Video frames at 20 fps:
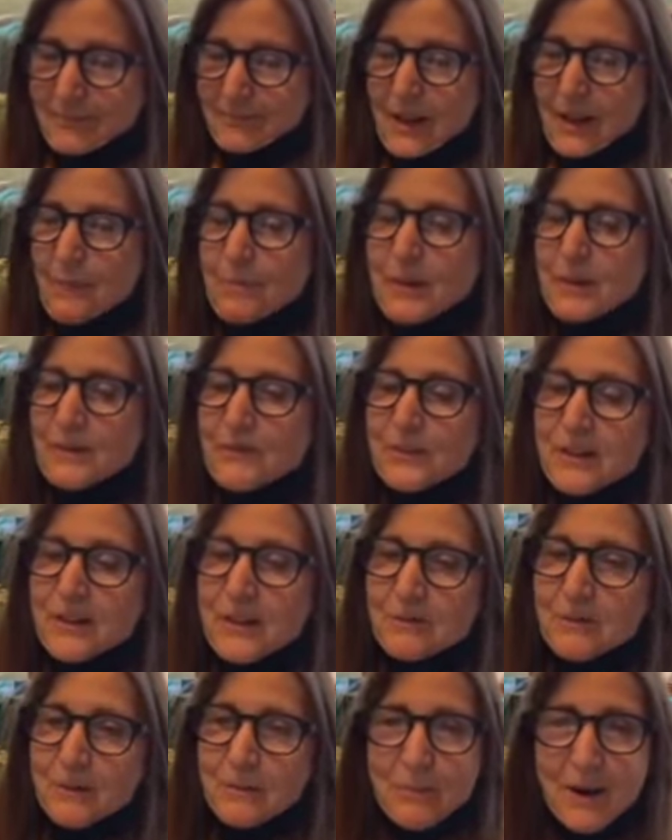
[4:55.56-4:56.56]
Epiphany
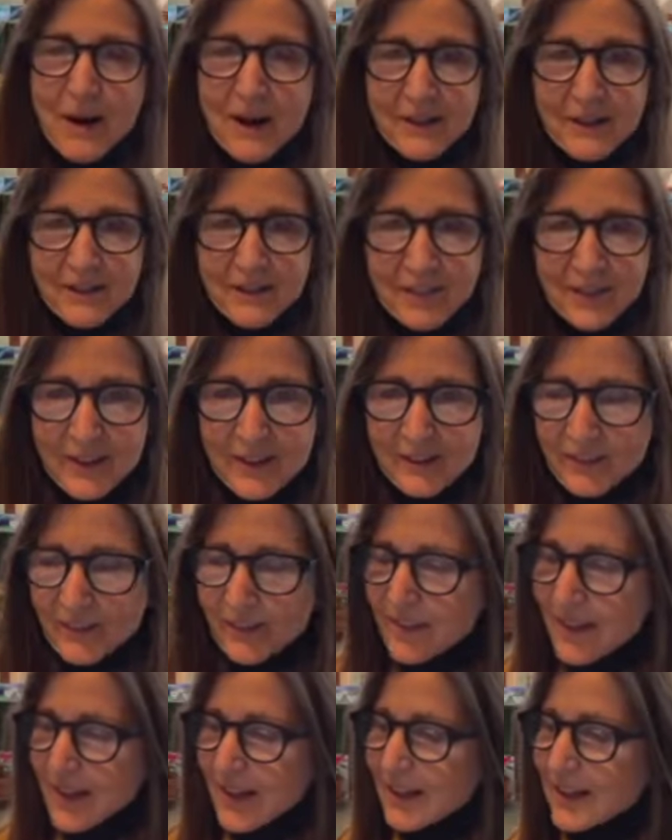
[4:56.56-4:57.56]
reminds us
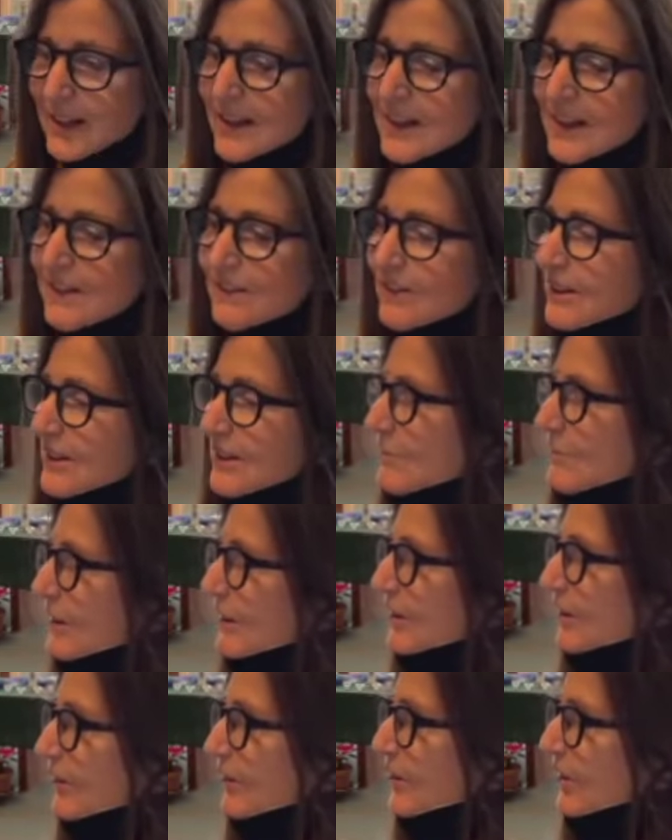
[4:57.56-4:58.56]
that even
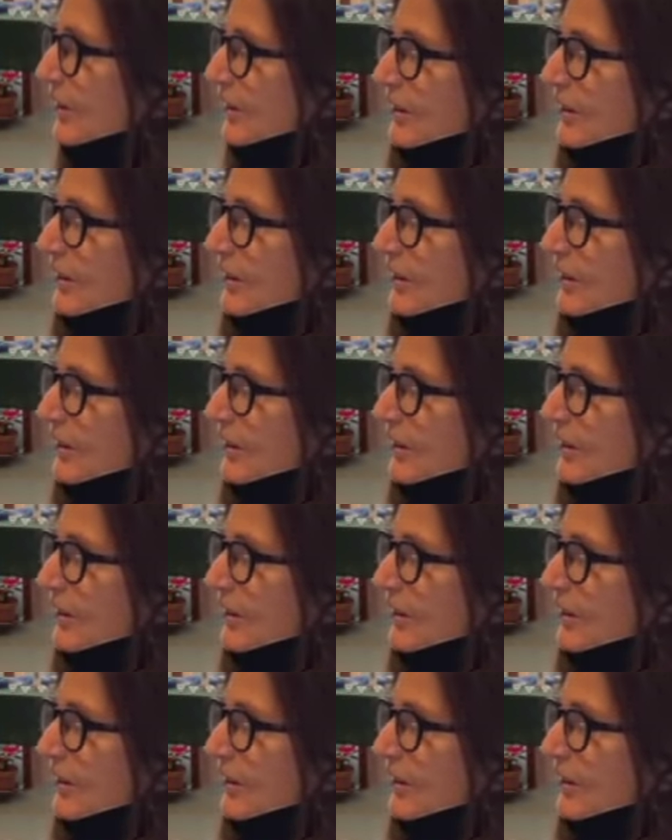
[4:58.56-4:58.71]
amidst